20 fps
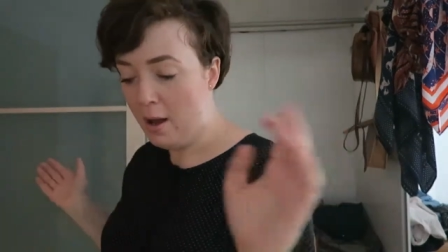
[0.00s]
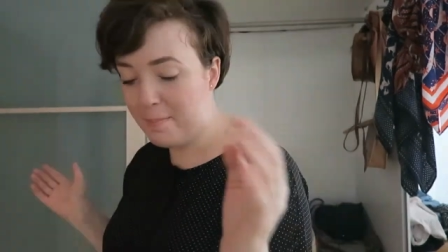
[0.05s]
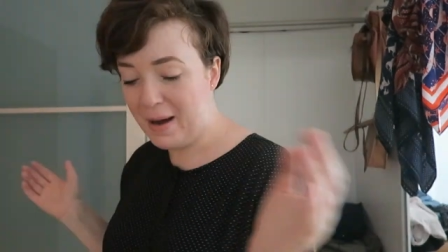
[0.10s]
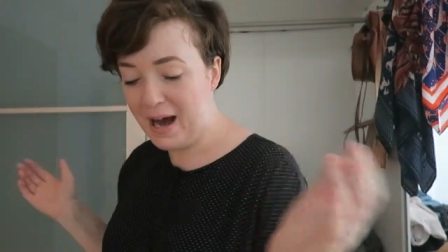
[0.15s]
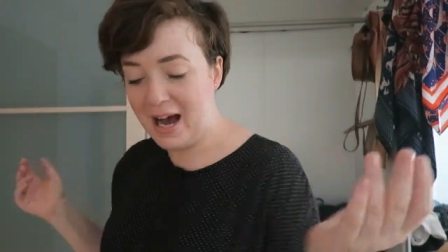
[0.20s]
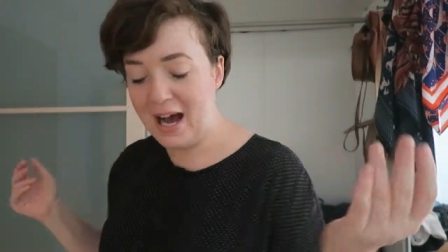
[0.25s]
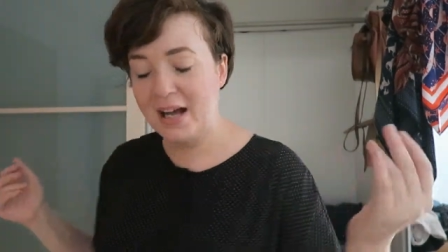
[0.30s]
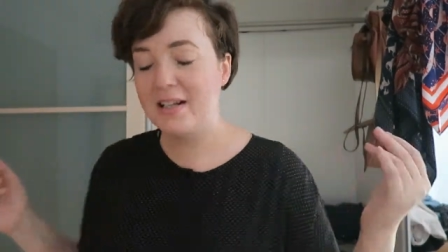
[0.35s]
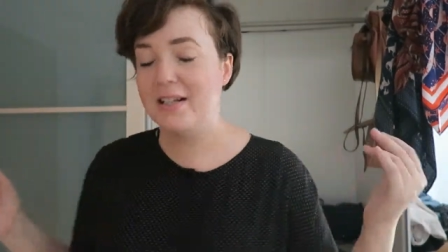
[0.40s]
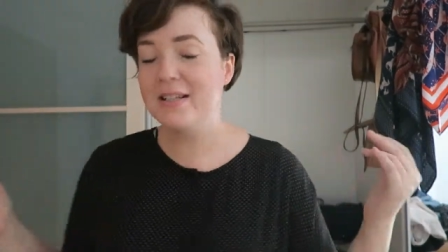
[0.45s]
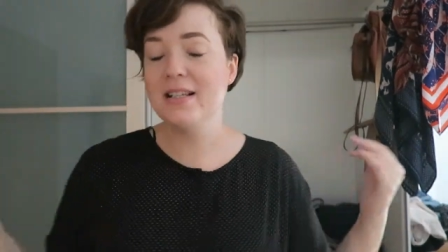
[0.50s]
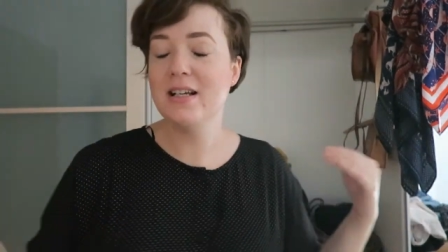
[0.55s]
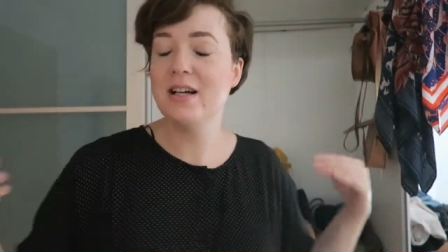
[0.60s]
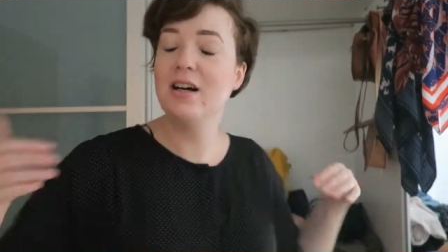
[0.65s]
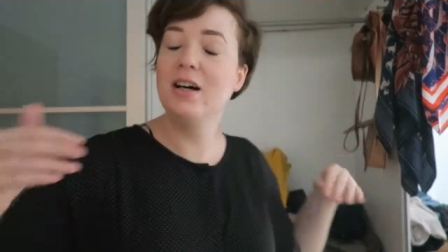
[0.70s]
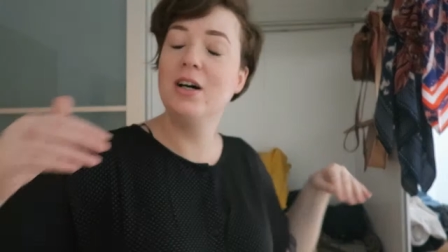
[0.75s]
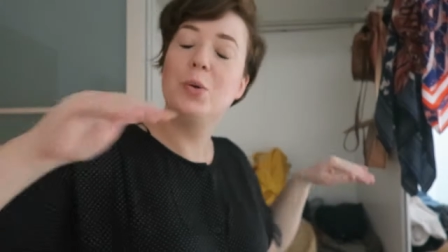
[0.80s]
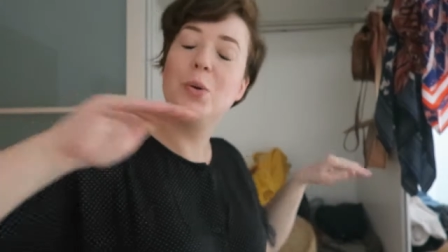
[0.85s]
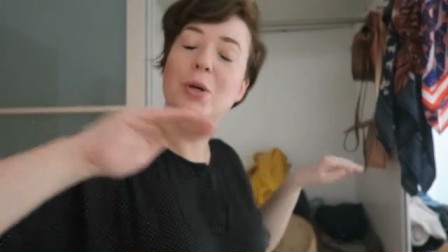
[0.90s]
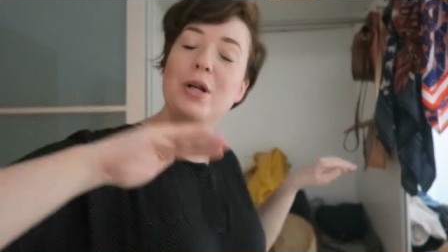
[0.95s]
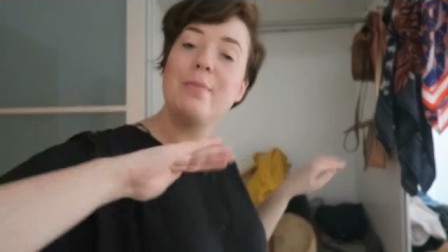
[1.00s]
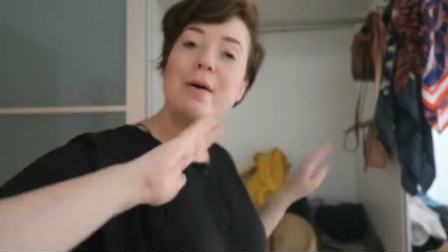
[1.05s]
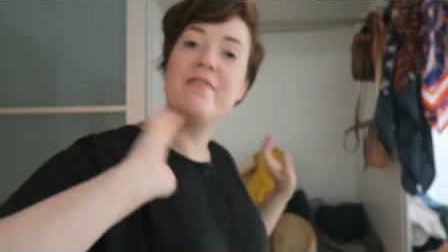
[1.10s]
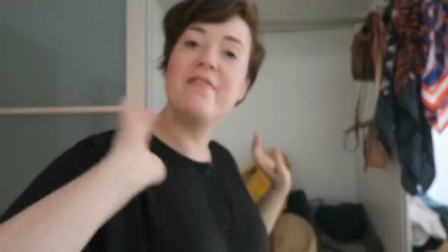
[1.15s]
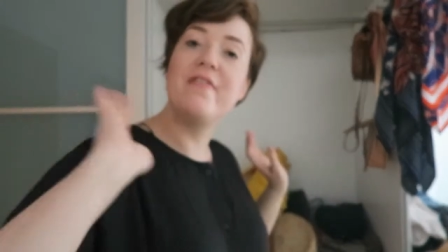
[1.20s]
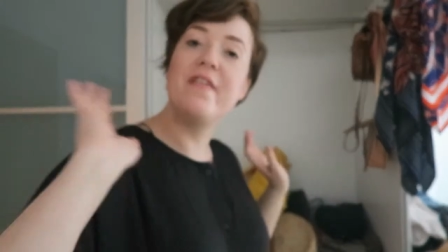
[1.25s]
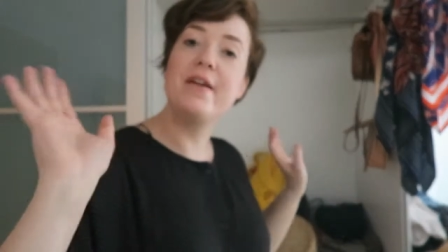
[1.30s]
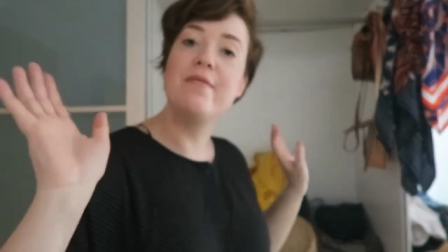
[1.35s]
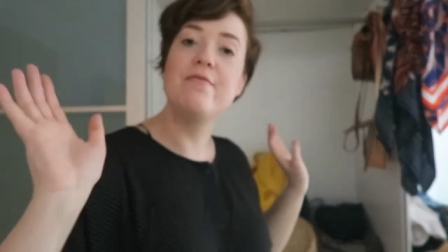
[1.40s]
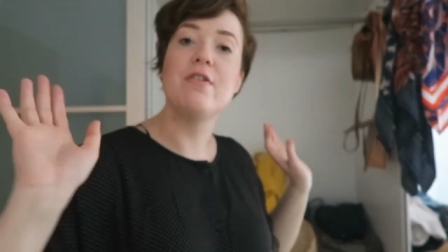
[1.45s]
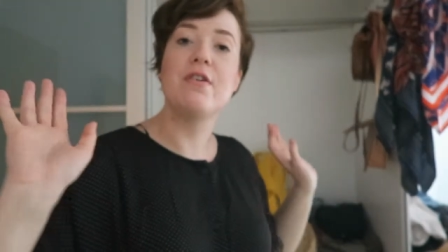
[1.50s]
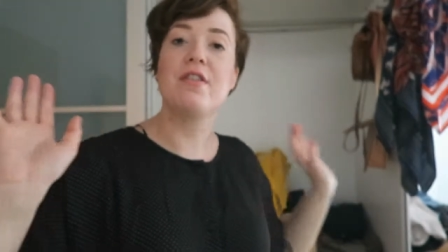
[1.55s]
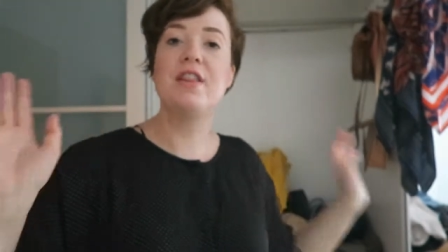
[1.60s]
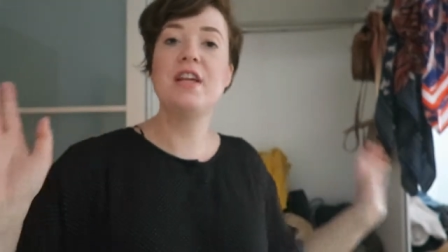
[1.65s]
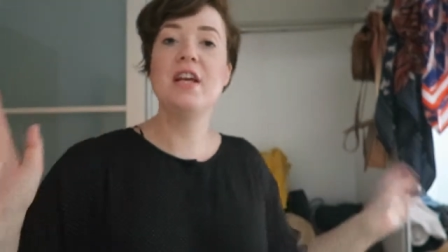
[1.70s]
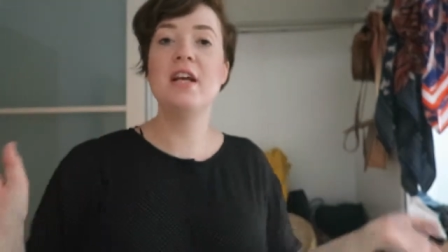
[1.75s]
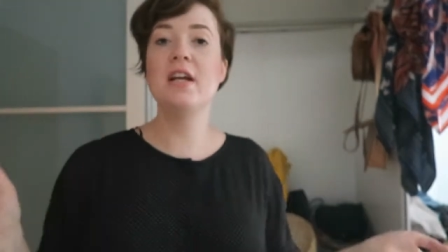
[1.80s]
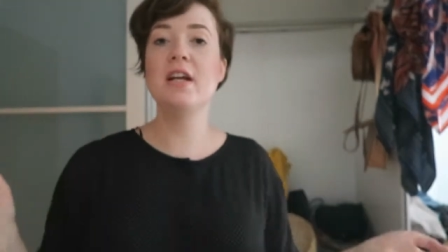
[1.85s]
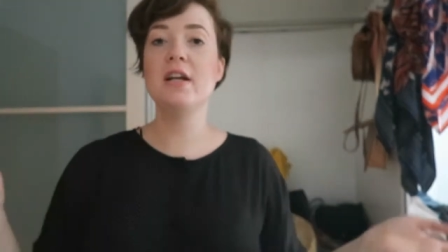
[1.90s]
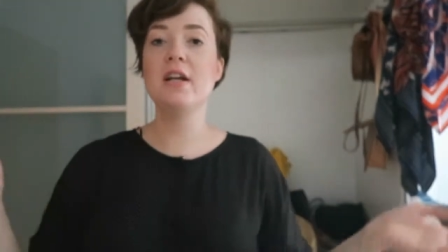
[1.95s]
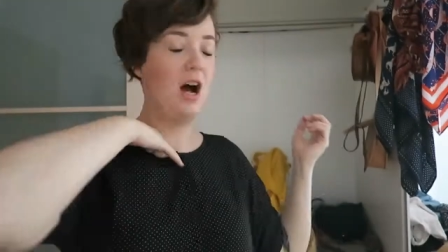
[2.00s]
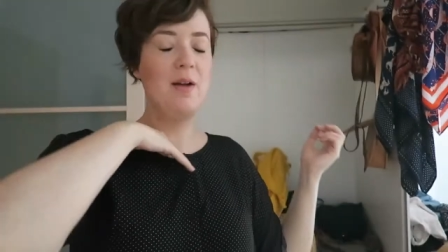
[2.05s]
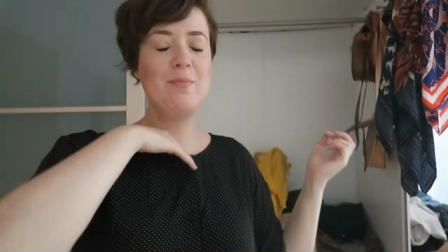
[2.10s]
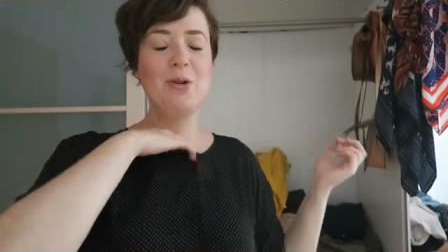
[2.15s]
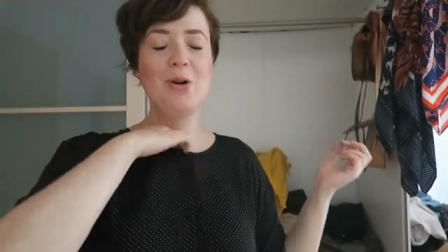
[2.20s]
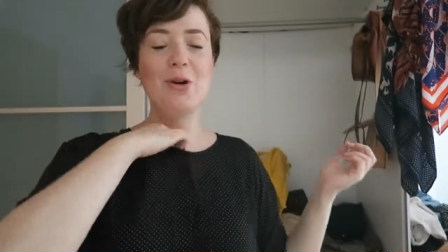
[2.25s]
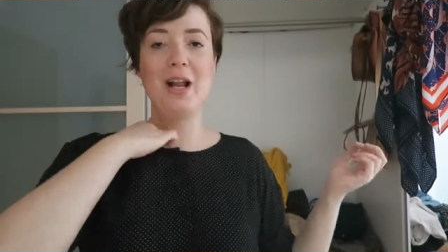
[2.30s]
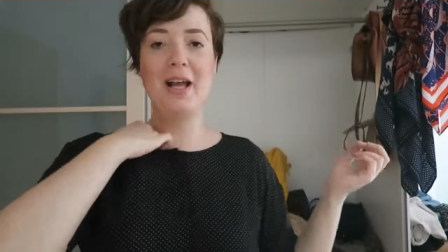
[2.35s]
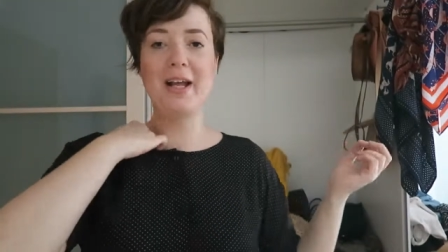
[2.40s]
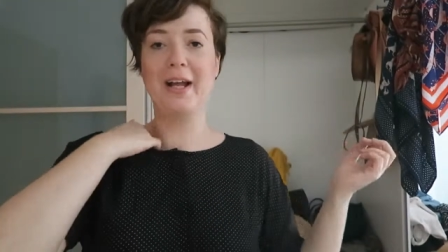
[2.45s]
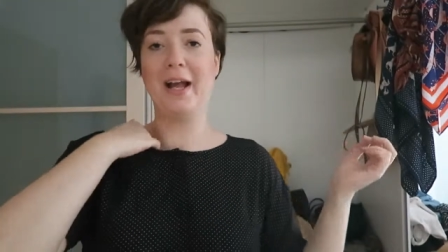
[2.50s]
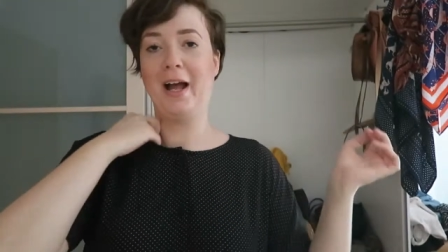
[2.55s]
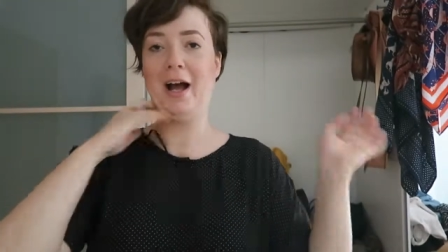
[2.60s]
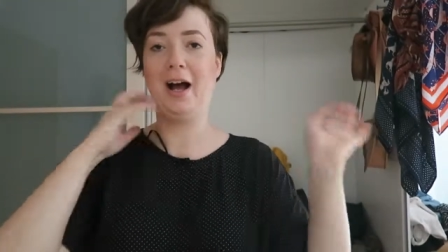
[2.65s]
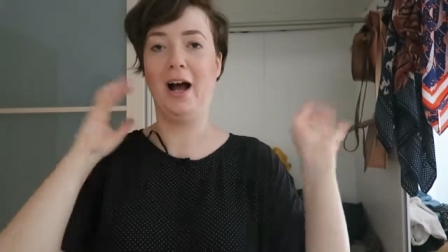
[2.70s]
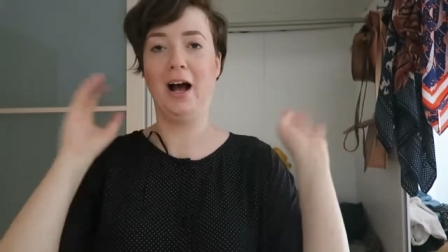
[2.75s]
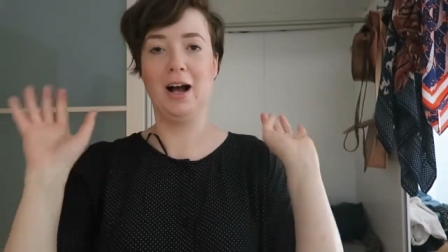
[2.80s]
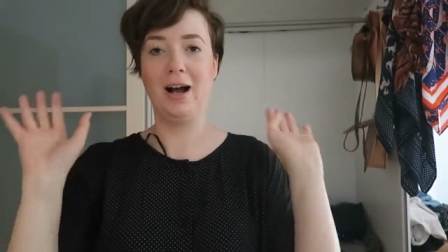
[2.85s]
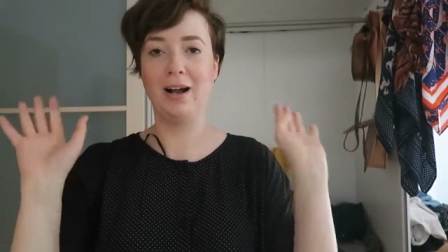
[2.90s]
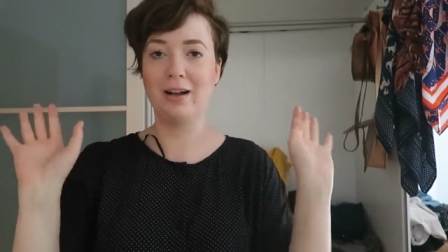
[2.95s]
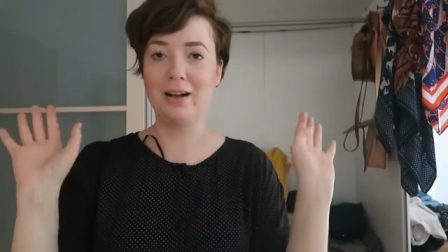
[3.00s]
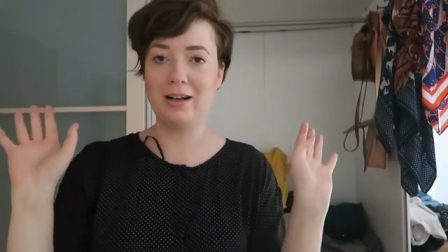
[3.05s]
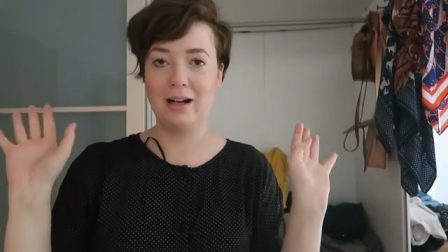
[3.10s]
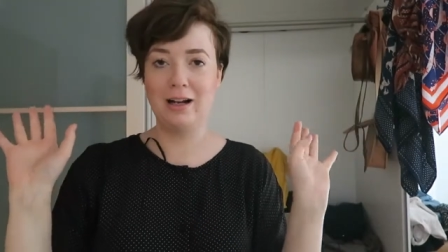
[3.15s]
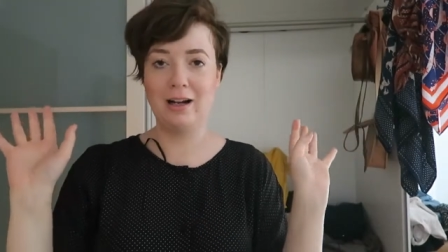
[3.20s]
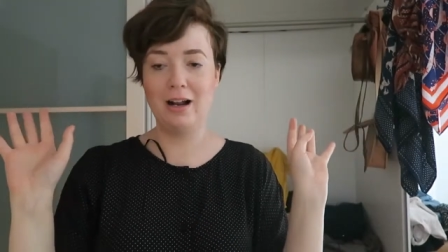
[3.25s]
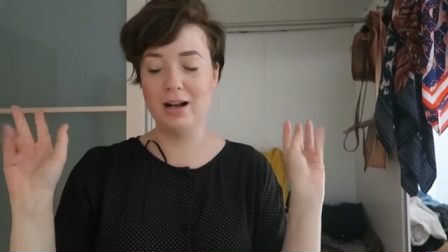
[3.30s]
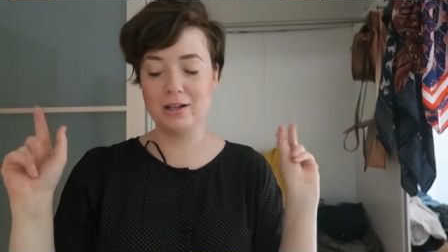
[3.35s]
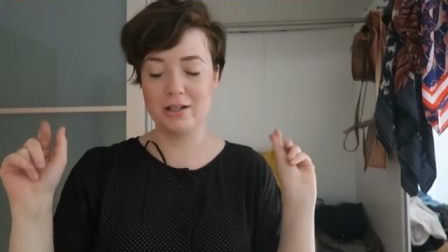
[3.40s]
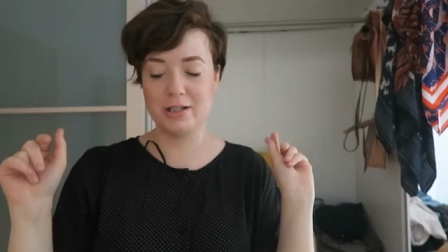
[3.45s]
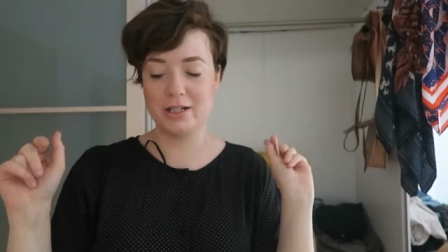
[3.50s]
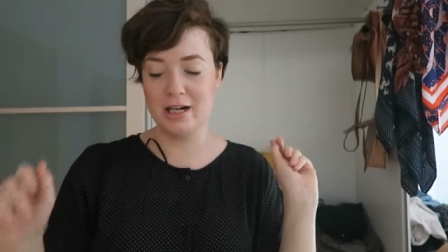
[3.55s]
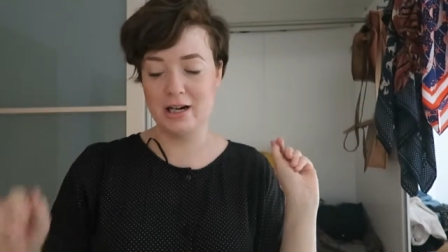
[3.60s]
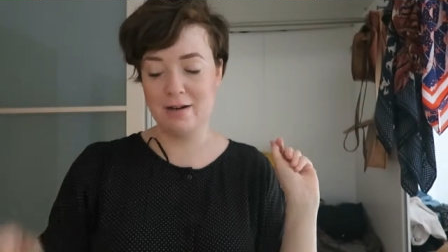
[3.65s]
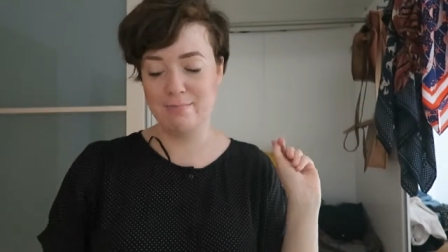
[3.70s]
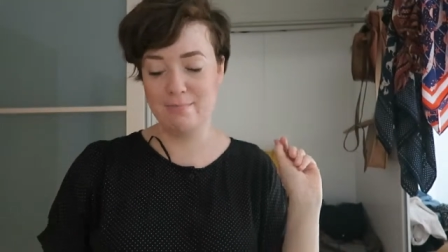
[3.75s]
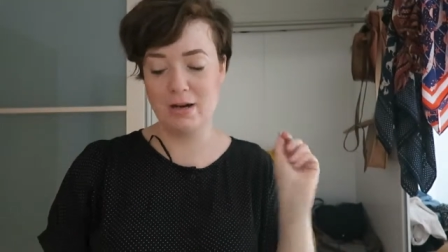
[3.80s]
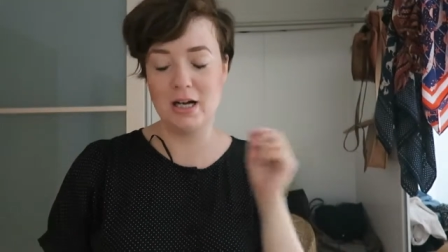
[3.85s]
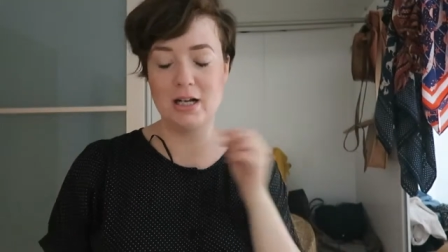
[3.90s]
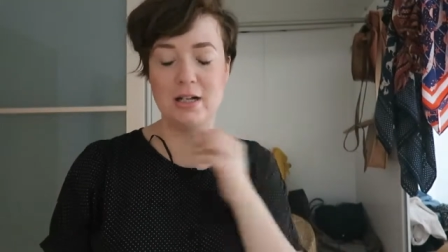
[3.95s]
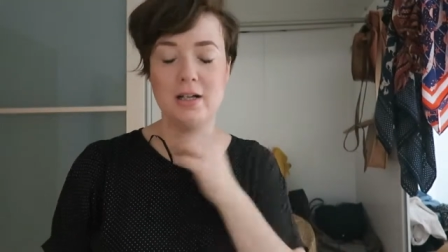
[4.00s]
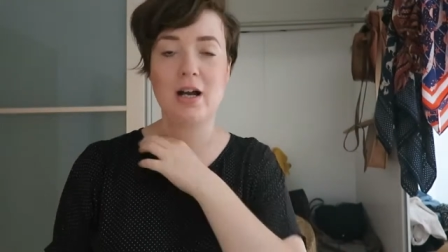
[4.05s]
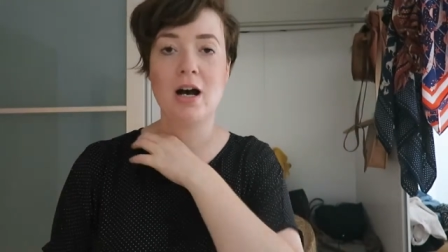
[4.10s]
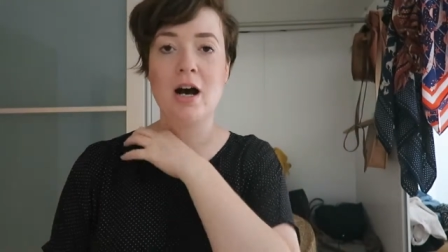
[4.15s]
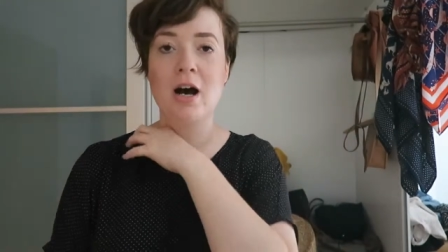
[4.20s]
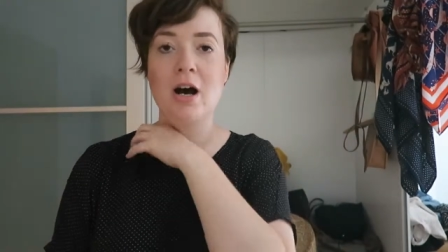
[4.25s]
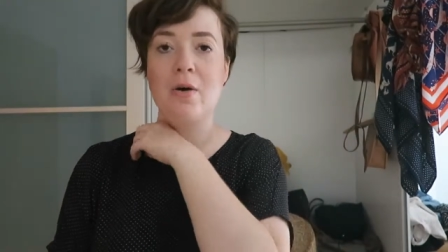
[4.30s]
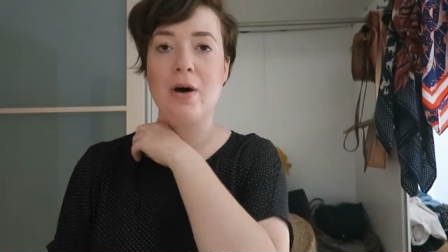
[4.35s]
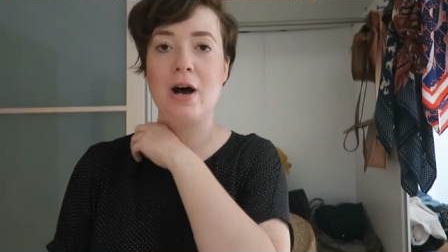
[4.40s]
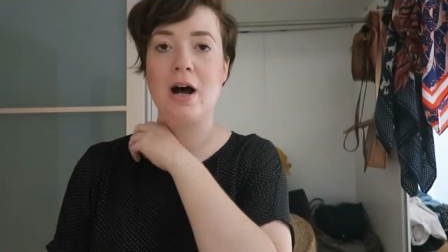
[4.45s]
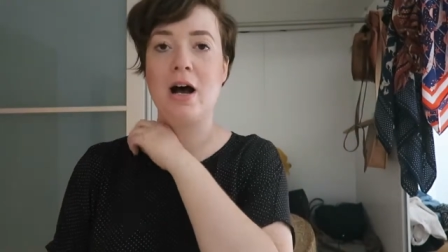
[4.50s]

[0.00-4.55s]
Bags are one of my favourite things. I'm not like a clutch handbag girl.